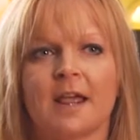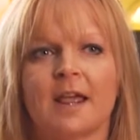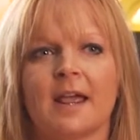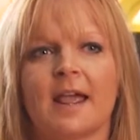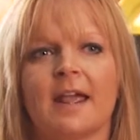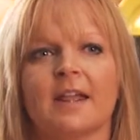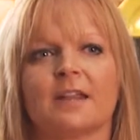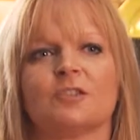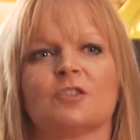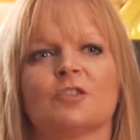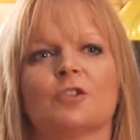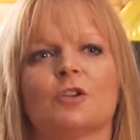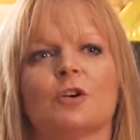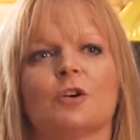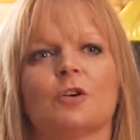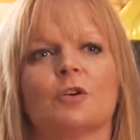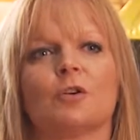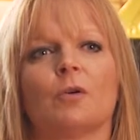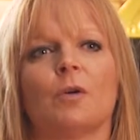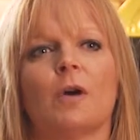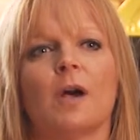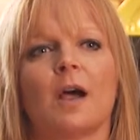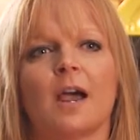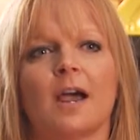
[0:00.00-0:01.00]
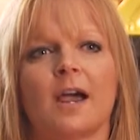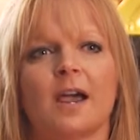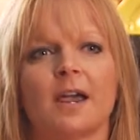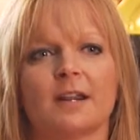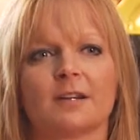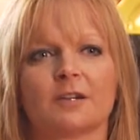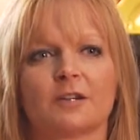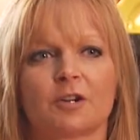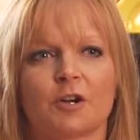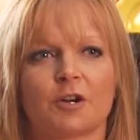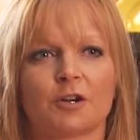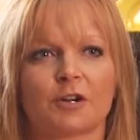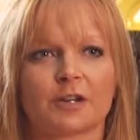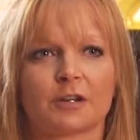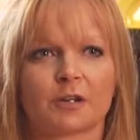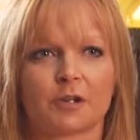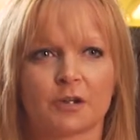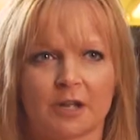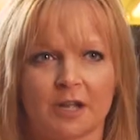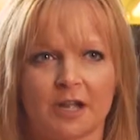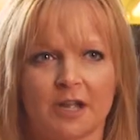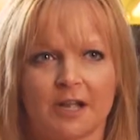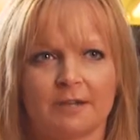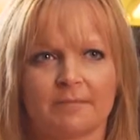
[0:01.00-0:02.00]
And so I started
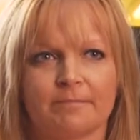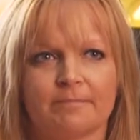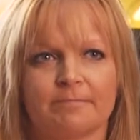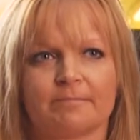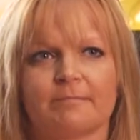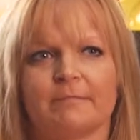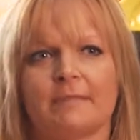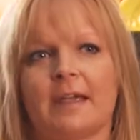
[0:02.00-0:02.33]
looking